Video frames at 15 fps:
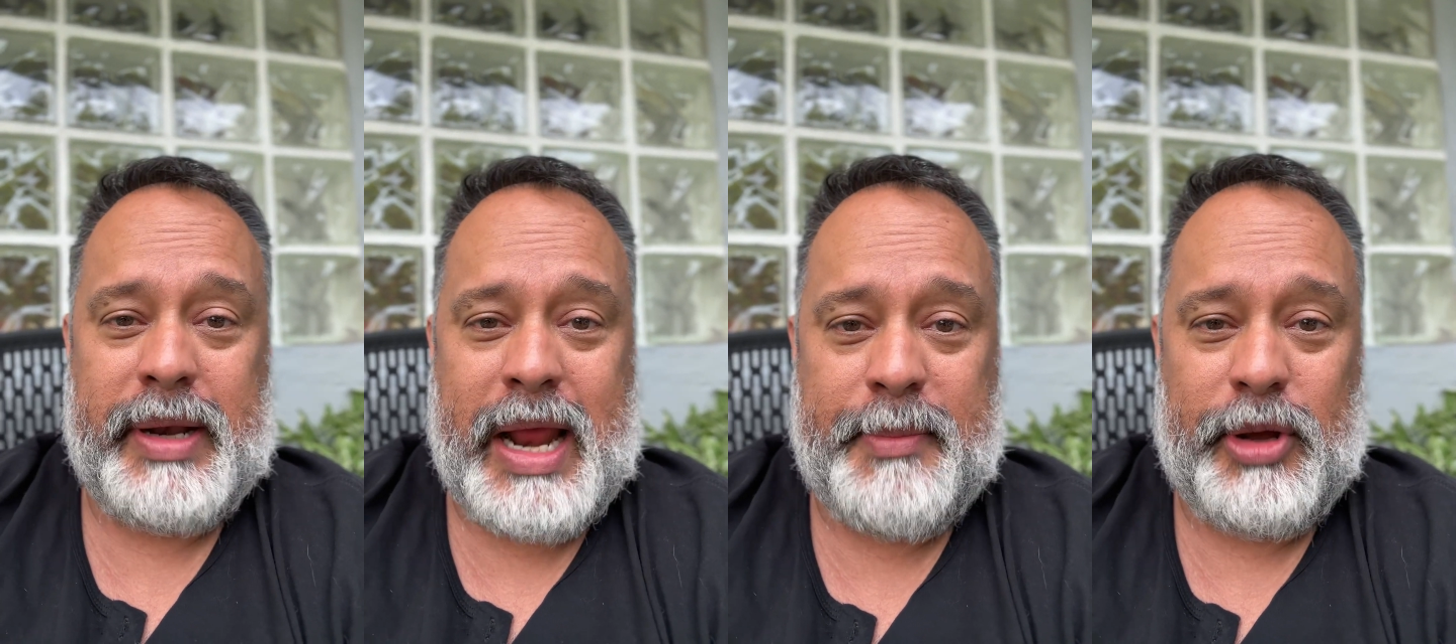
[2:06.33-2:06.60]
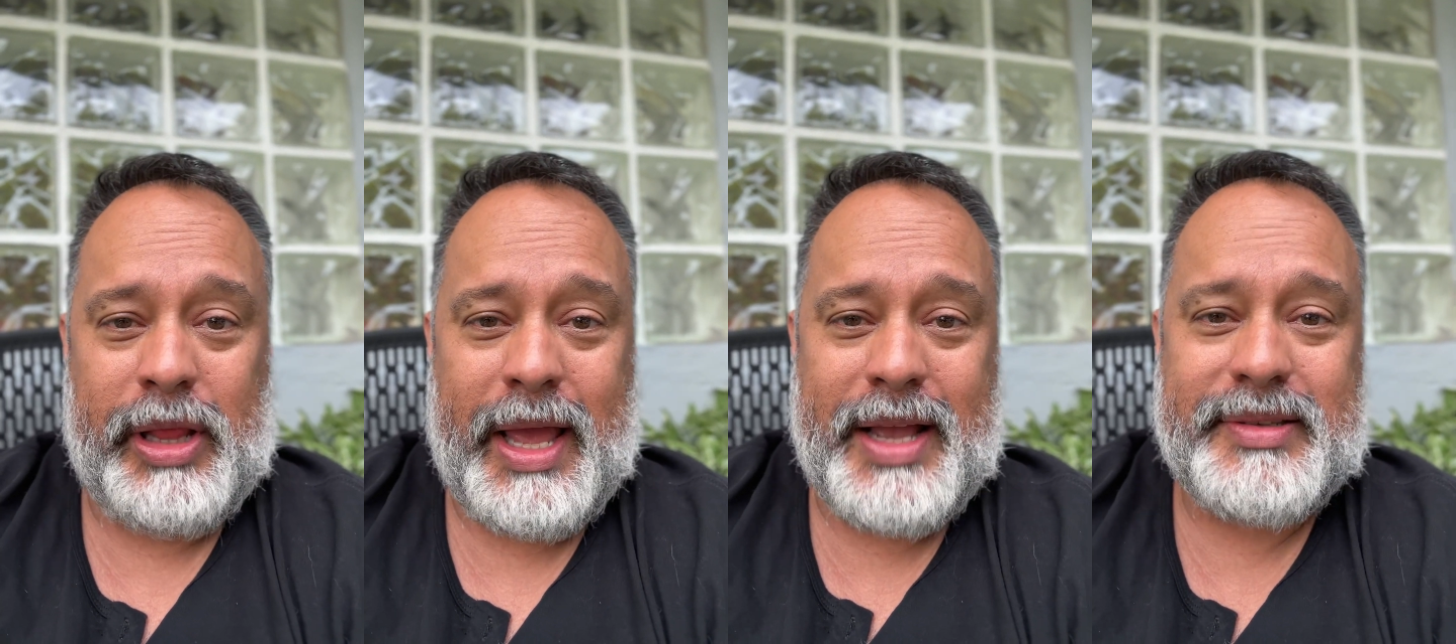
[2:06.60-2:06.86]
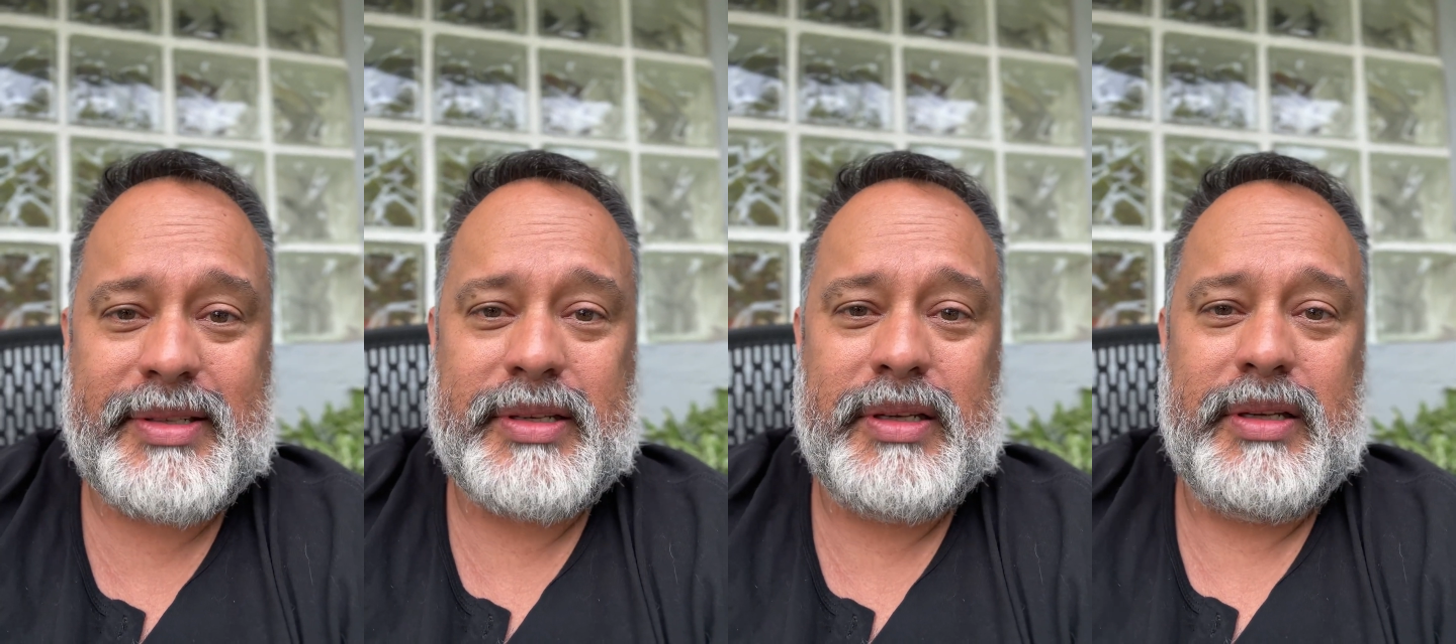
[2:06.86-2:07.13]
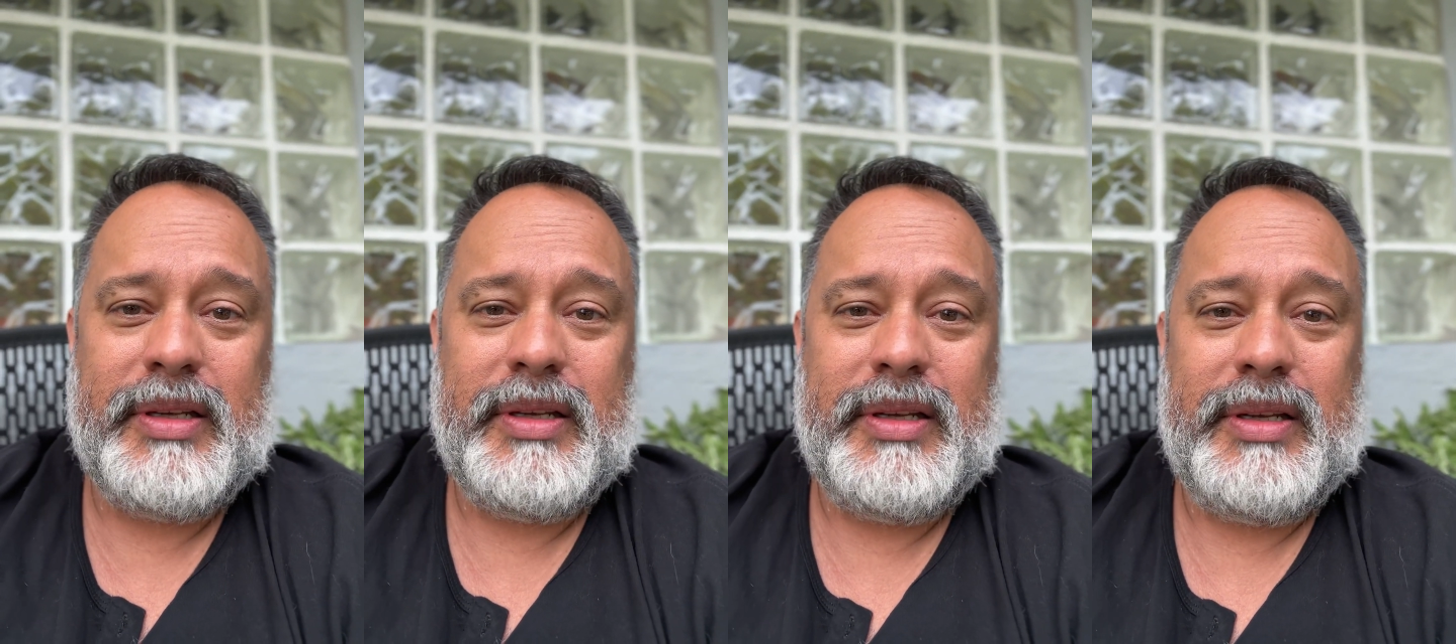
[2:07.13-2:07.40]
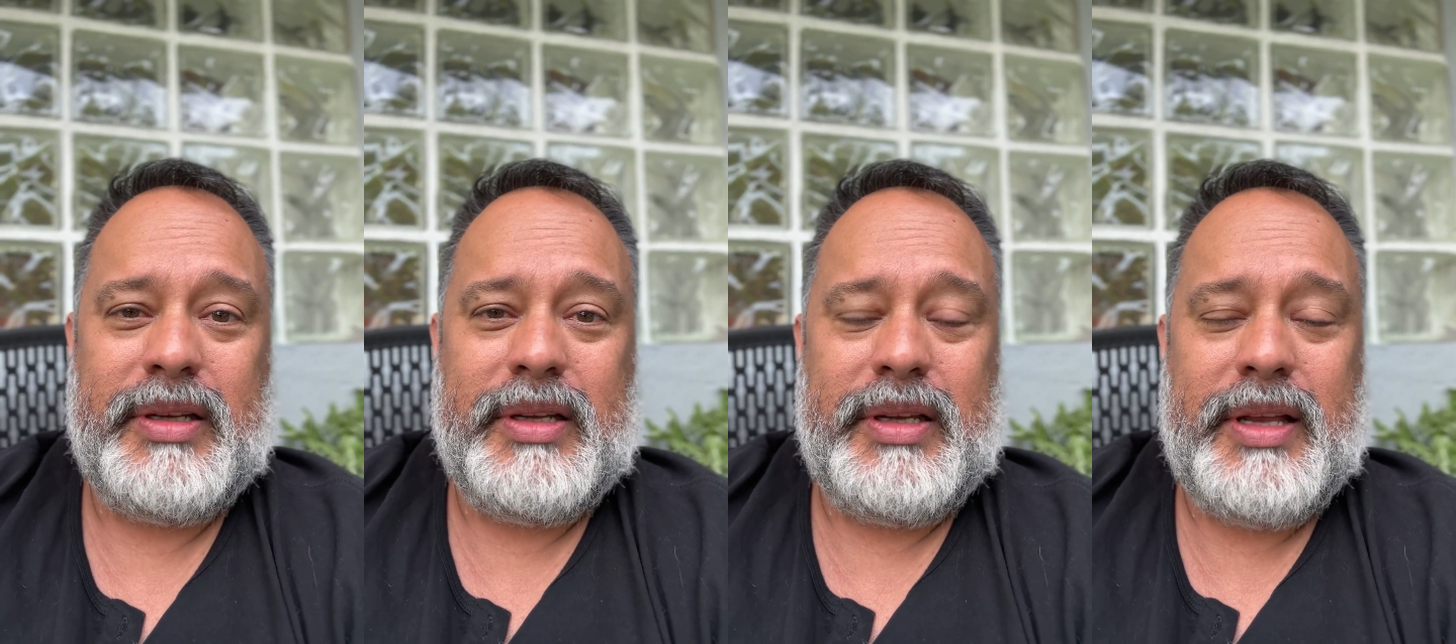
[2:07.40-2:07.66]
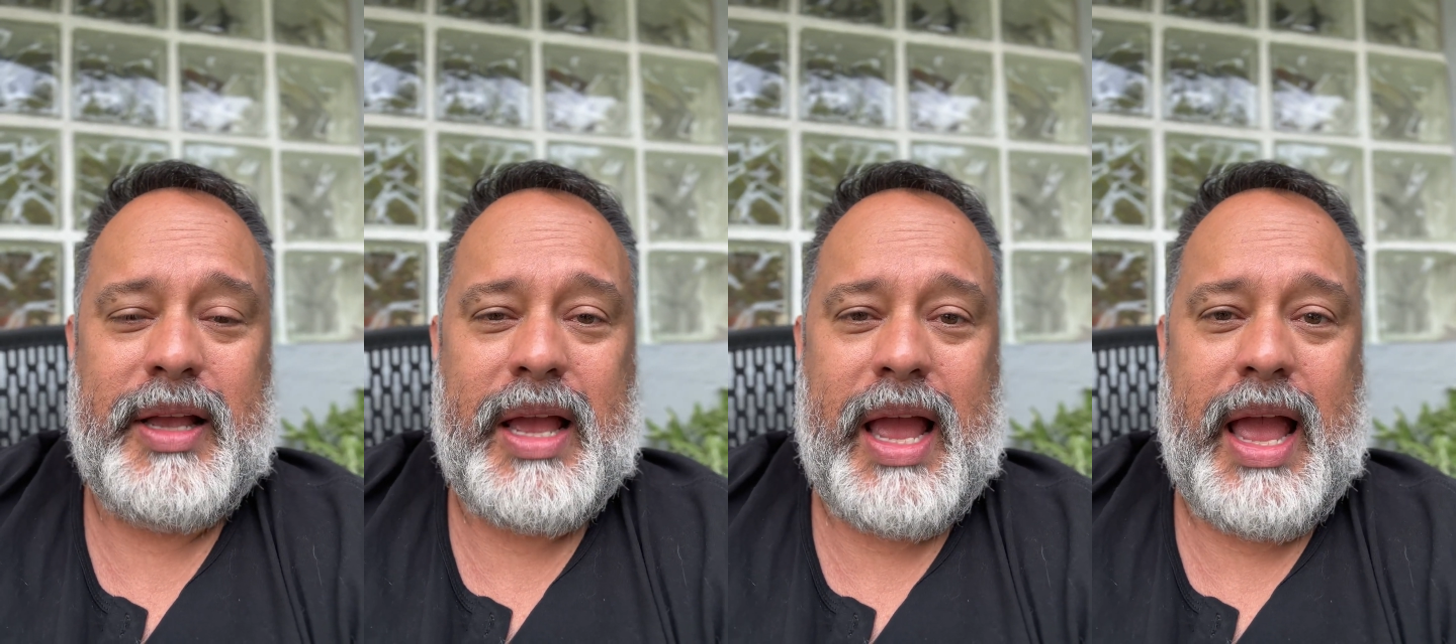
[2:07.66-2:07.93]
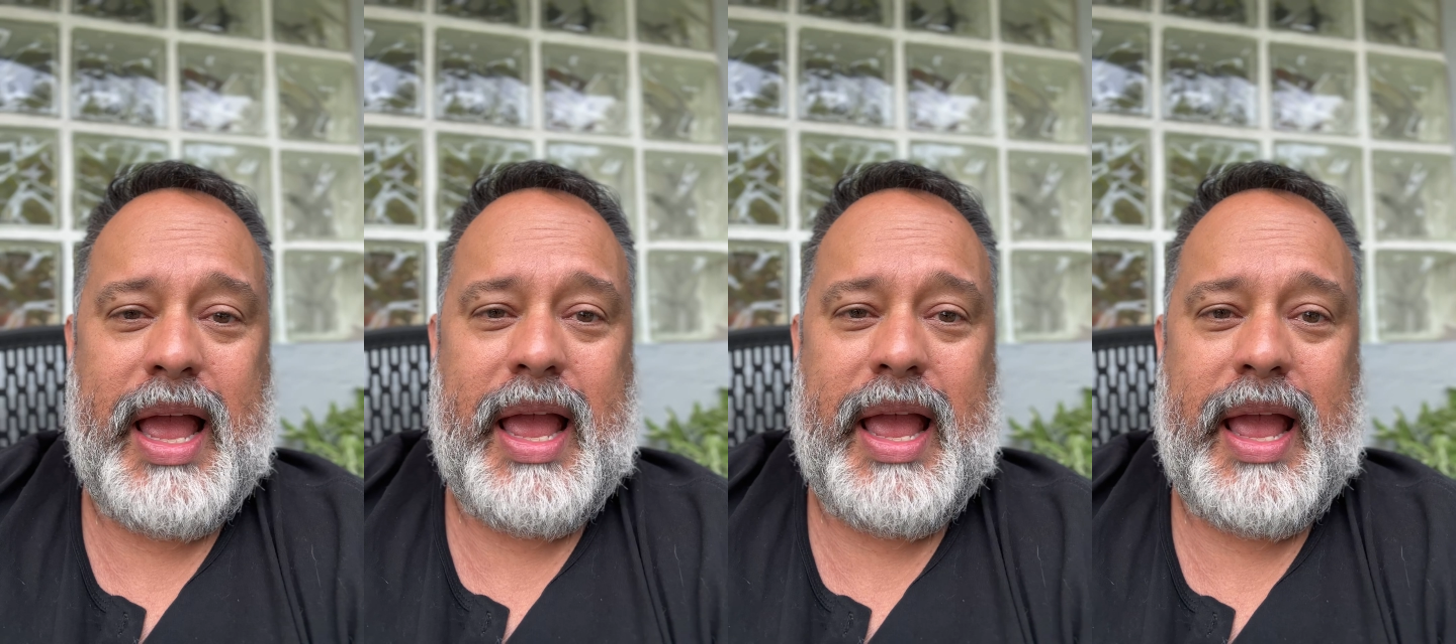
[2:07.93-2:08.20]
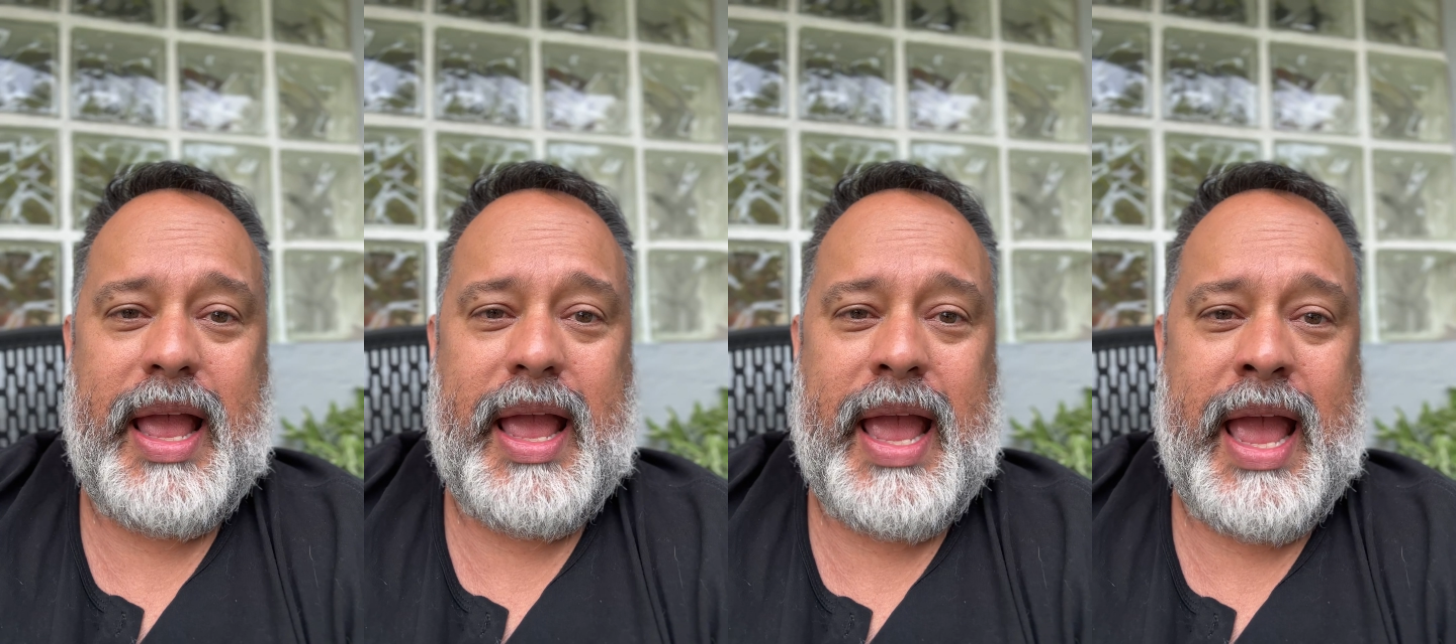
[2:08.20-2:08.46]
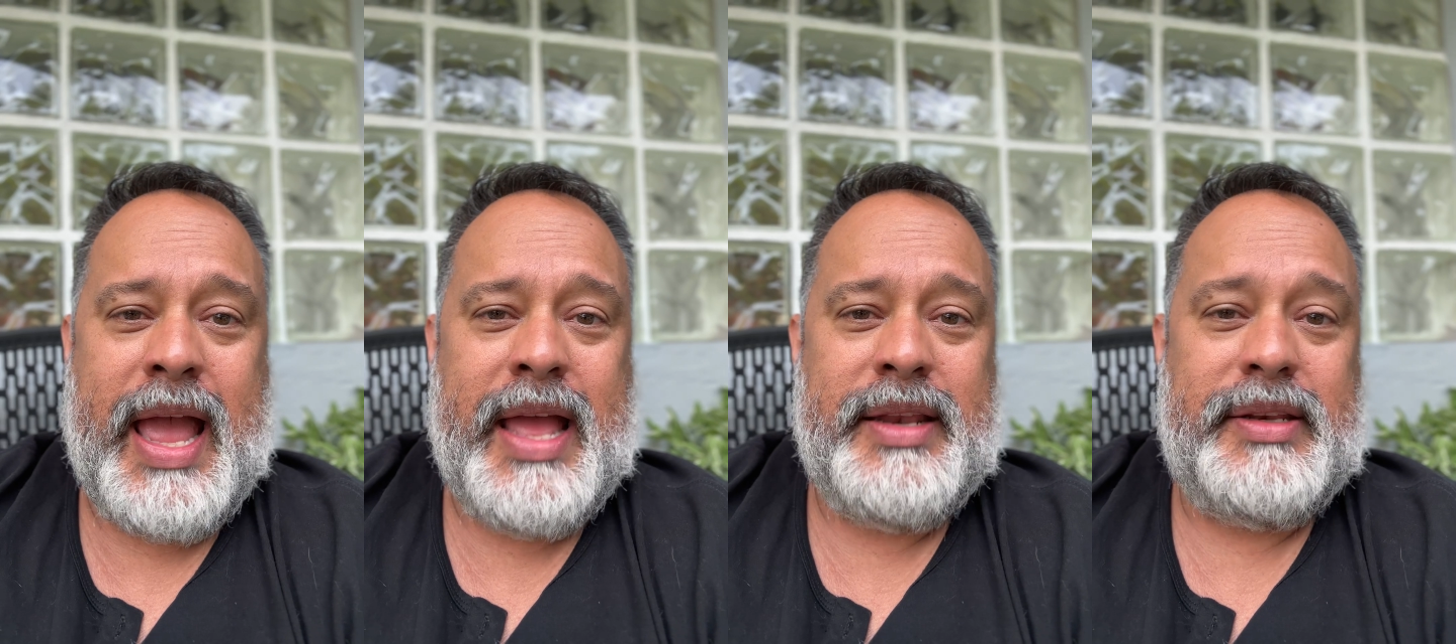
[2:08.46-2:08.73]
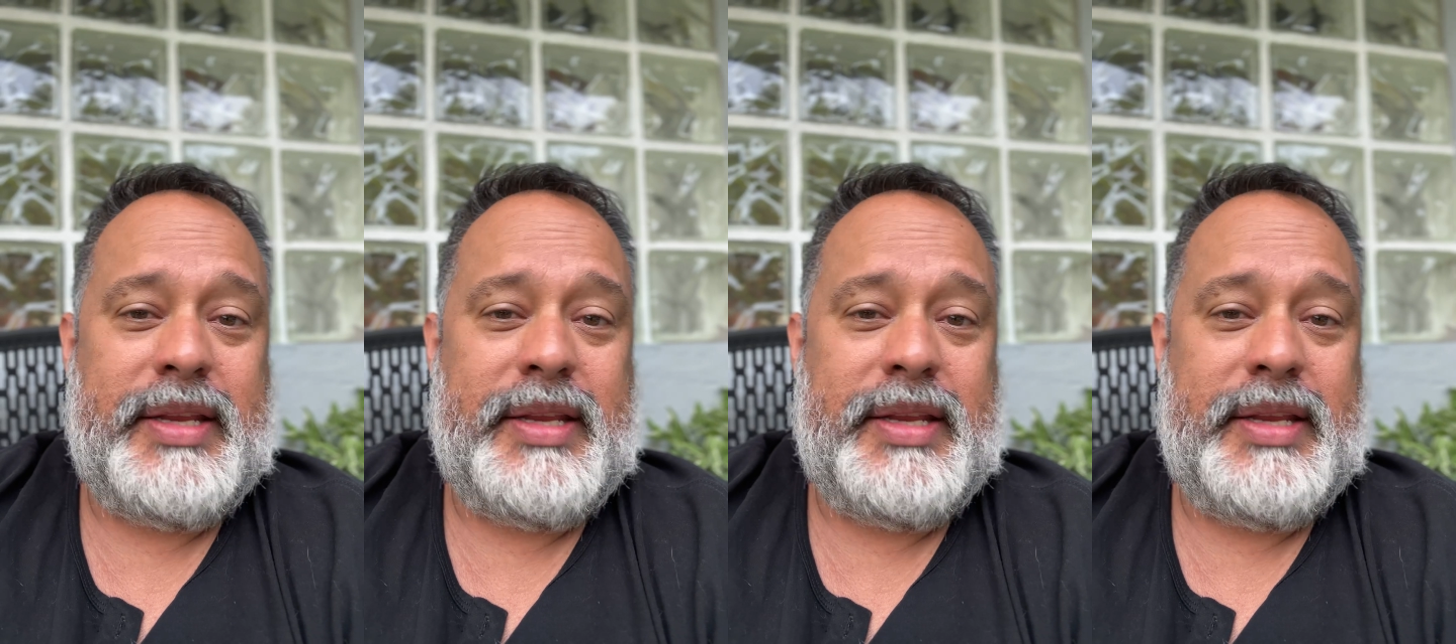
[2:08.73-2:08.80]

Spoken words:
MLS, and